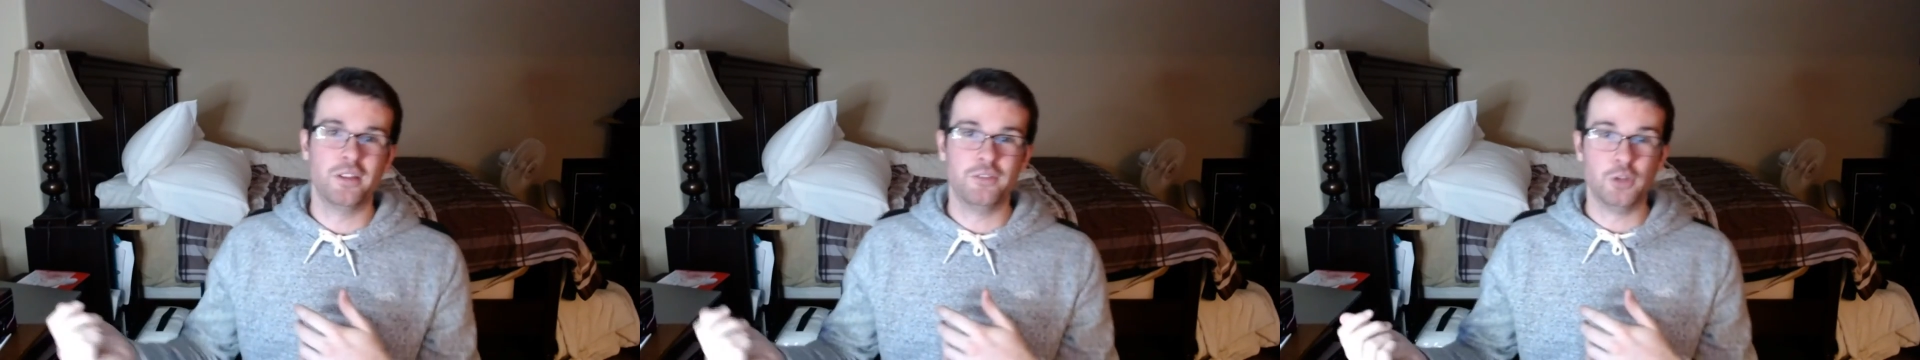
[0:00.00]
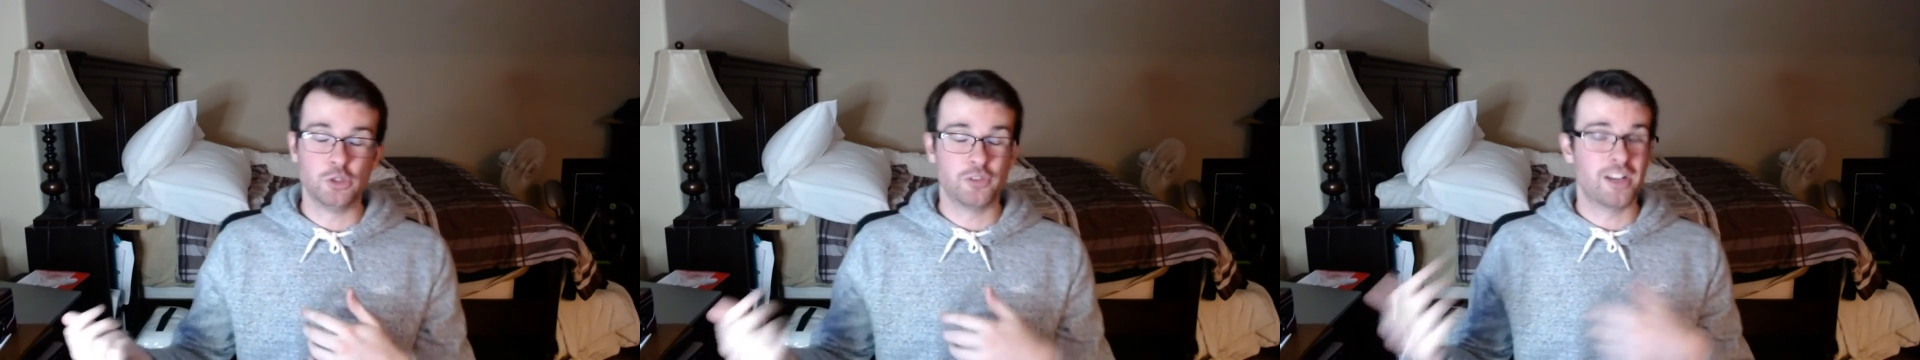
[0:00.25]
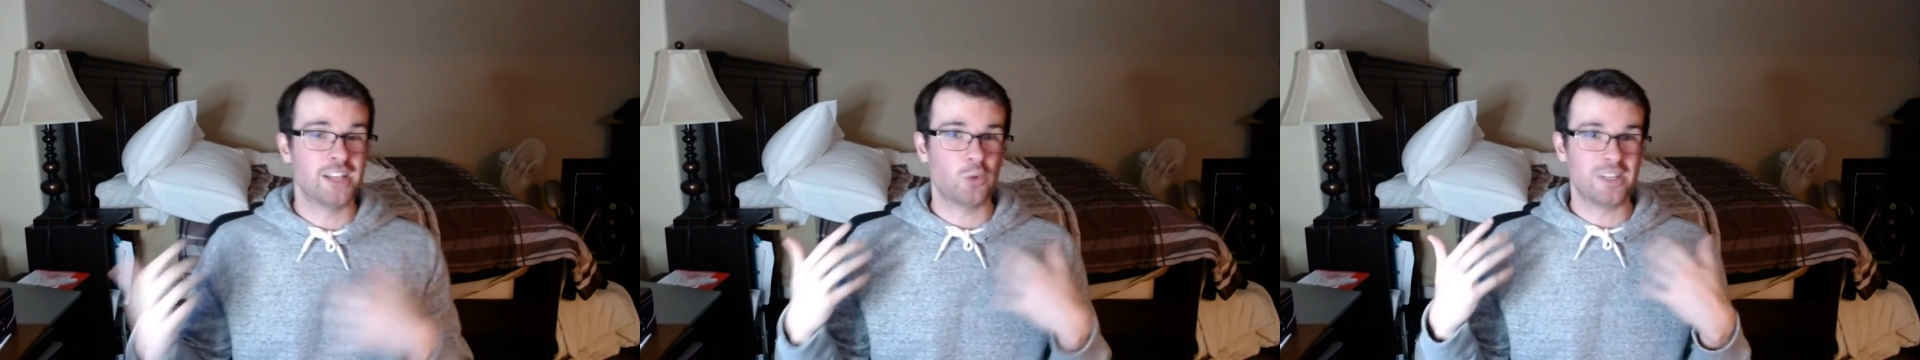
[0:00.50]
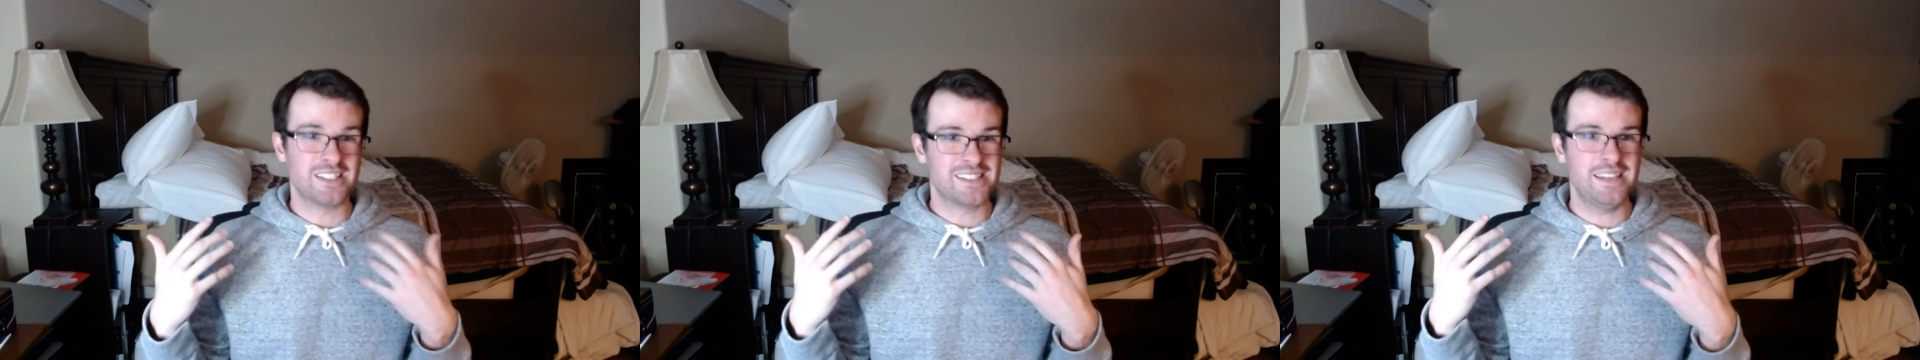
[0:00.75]
the future if you guys
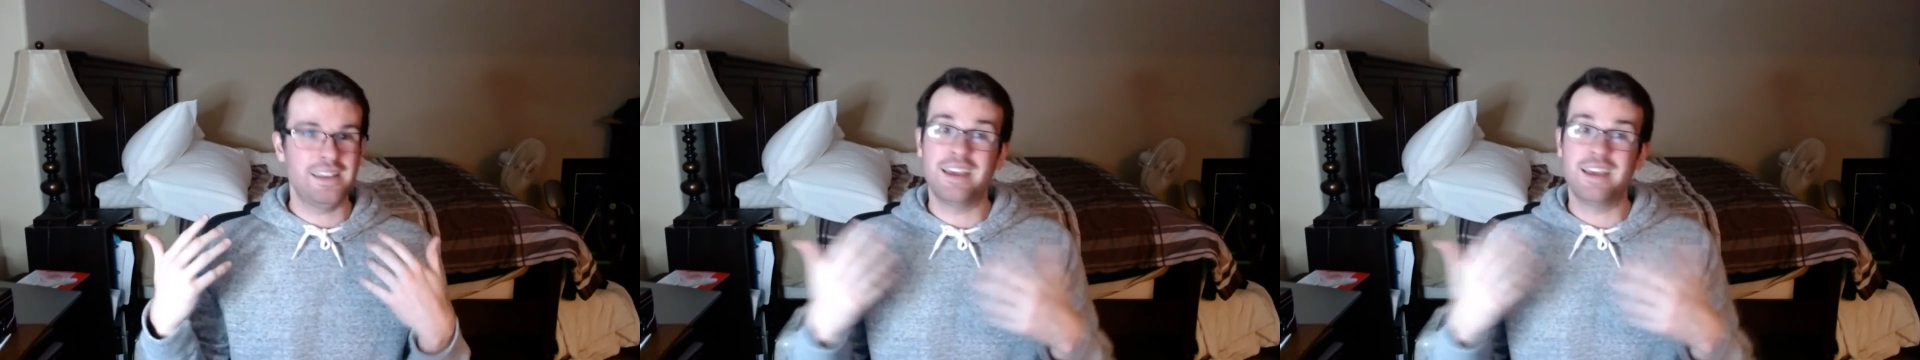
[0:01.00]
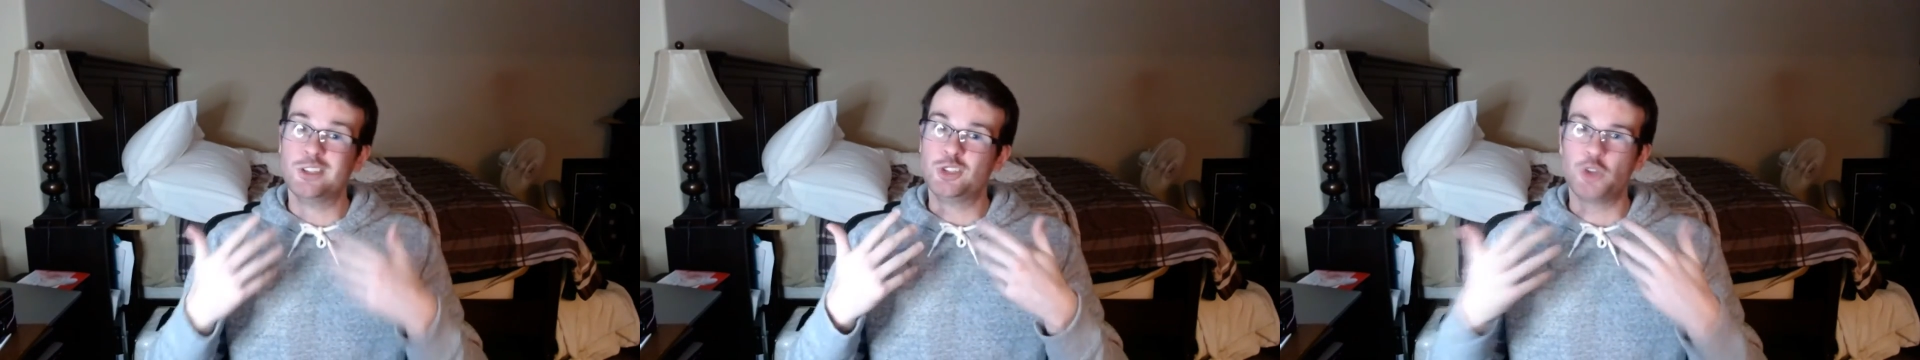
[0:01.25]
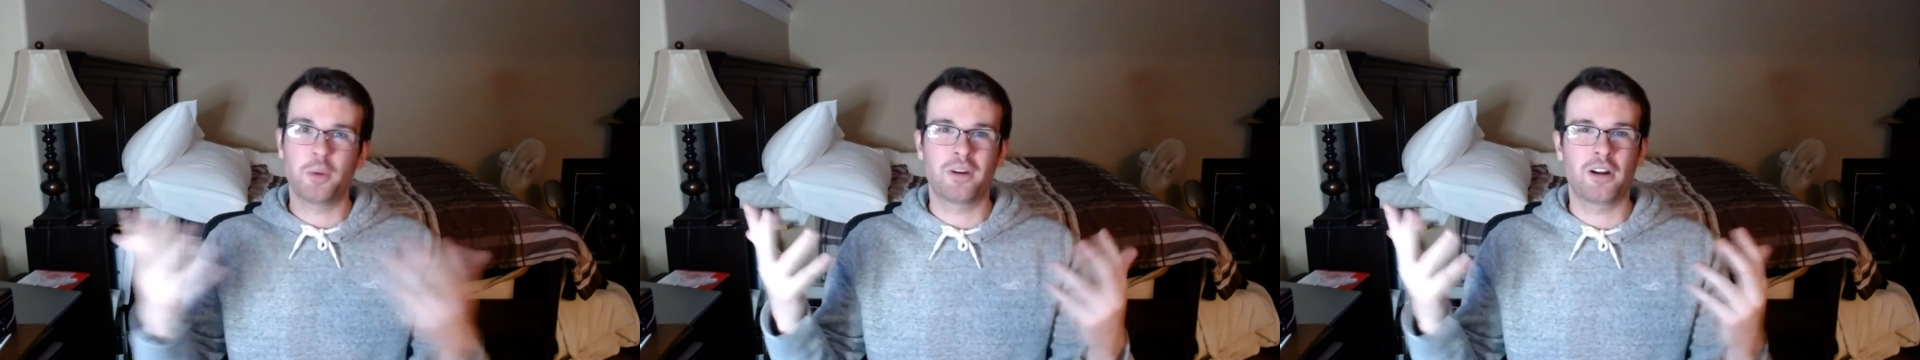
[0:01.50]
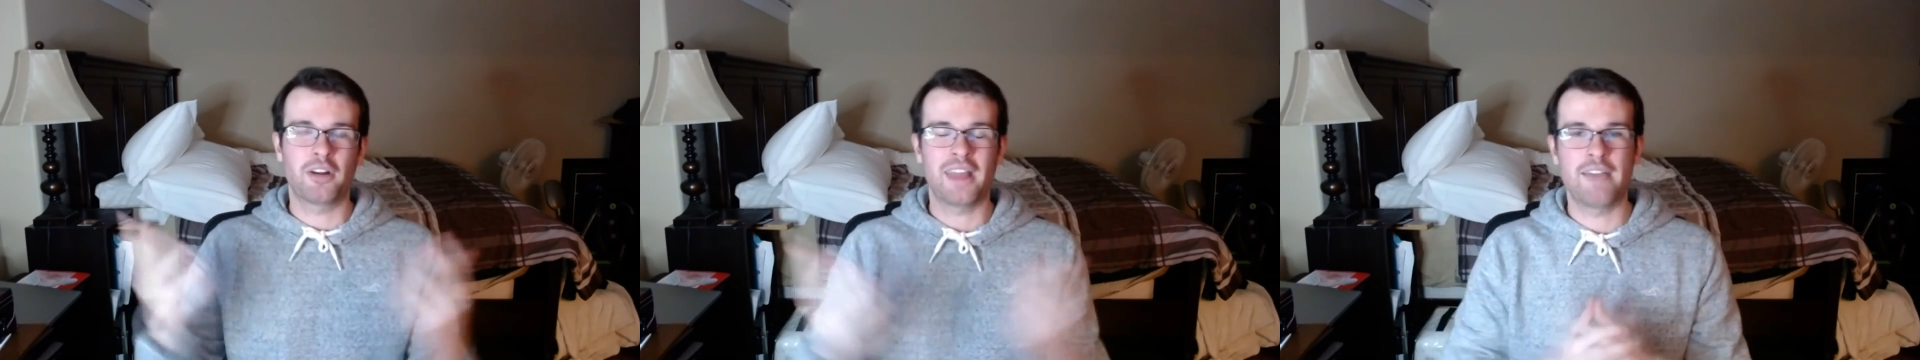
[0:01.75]
want to see and show you what
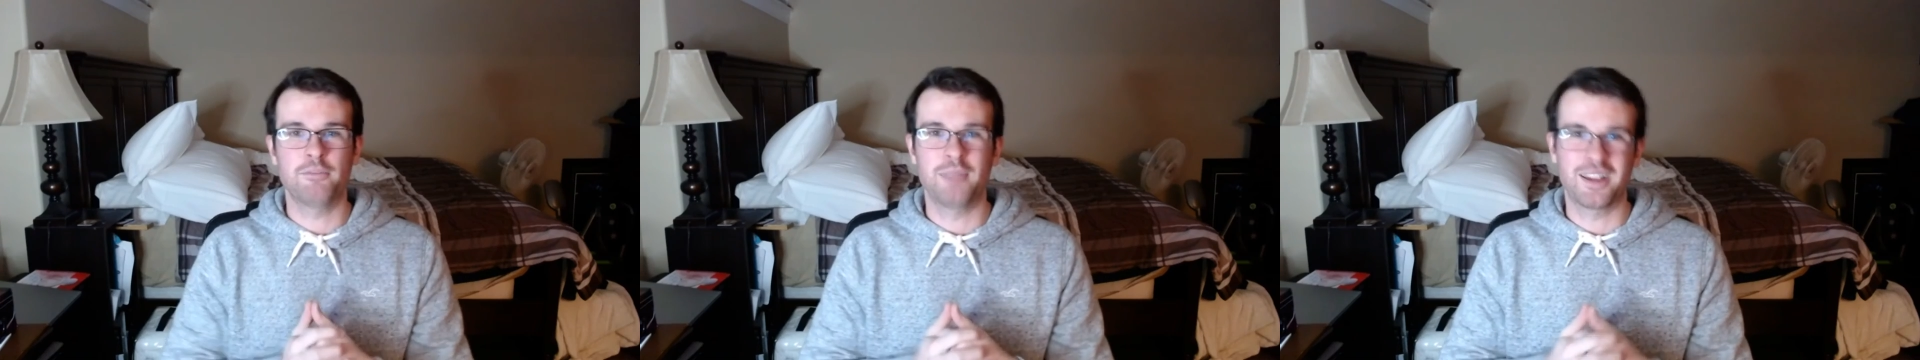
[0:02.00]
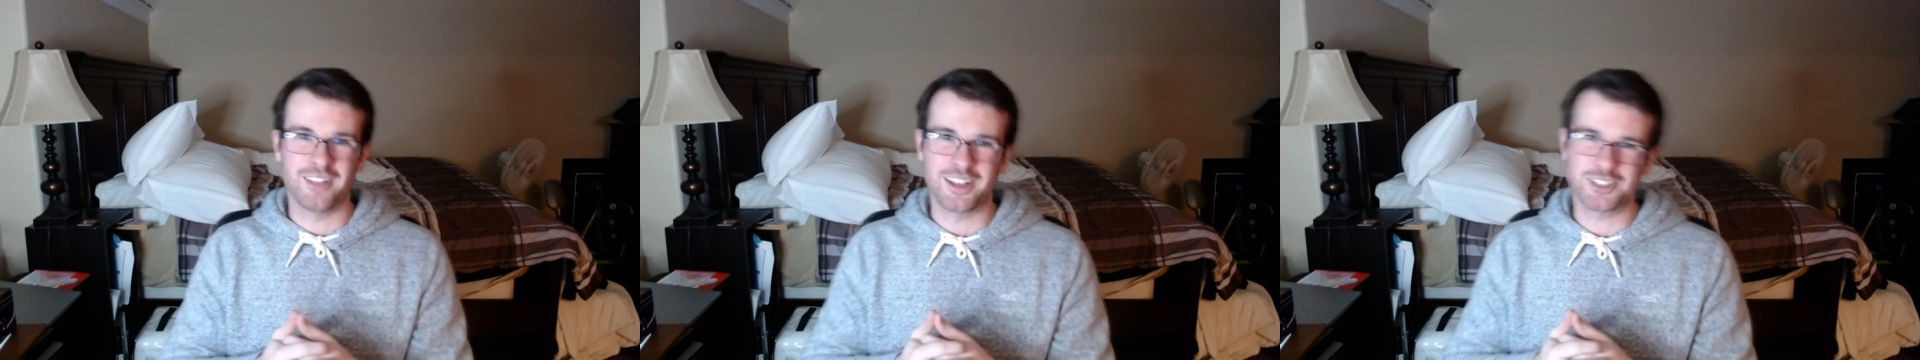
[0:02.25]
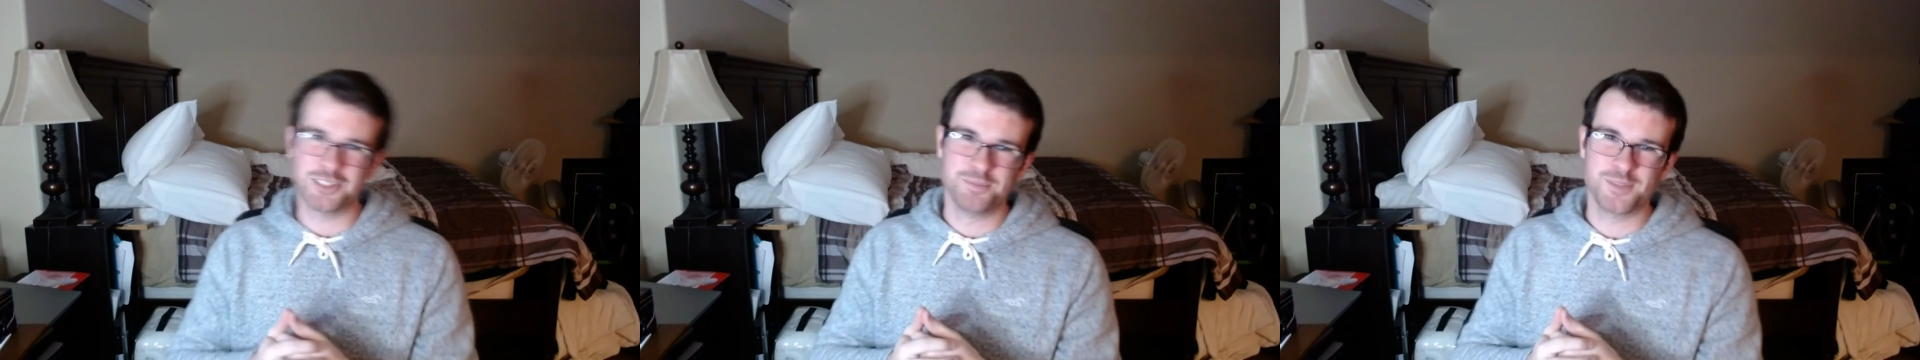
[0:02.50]
I already have in my collection.